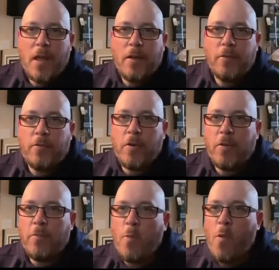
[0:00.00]

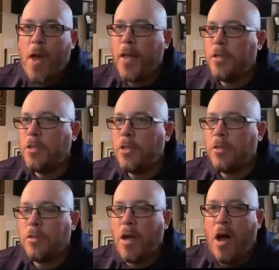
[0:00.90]
from wedge
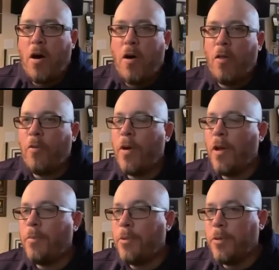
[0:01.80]
all the way
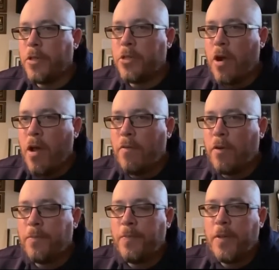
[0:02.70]
up through the
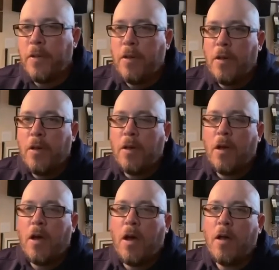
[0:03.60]
driver.
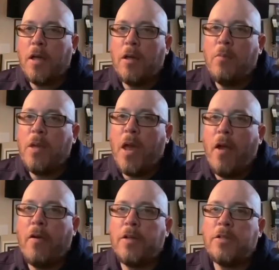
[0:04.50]
It can be
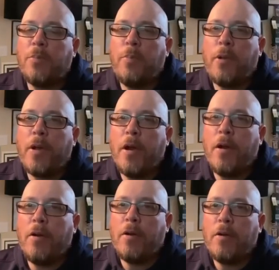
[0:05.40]
areas of
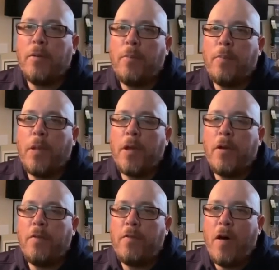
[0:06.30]
player
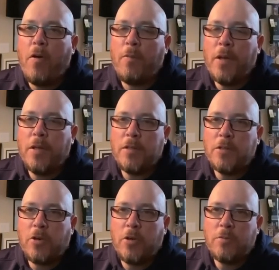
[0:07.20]
development in
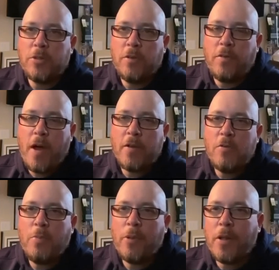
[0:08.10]
terms of how you
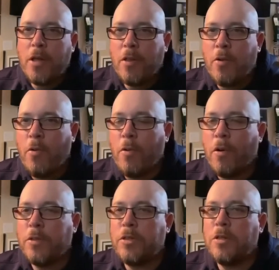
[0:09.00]
play the
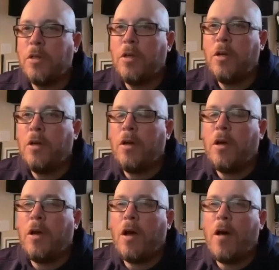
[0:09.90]
course.
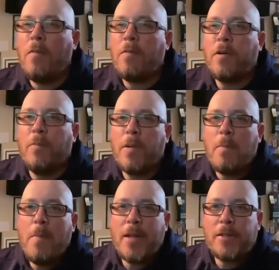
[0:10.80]
It can be
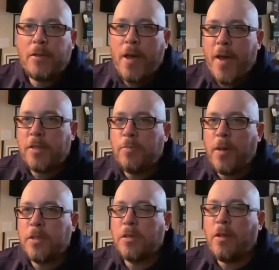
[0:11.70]
mental
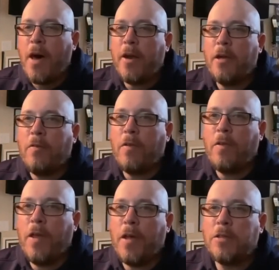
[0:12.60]
aspects, a lot of
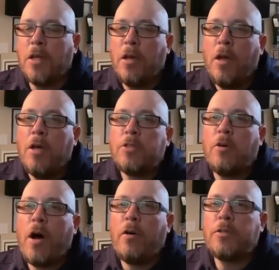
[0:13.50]
different things. So
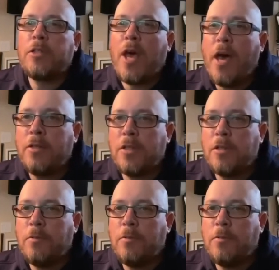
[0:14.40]
I'll test,